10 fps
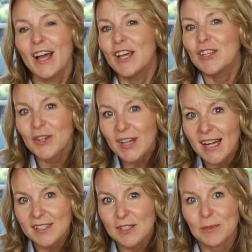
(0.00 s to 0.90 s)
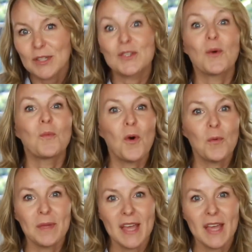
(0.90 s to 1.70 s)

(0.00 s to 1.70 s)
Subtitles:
Your customers won't be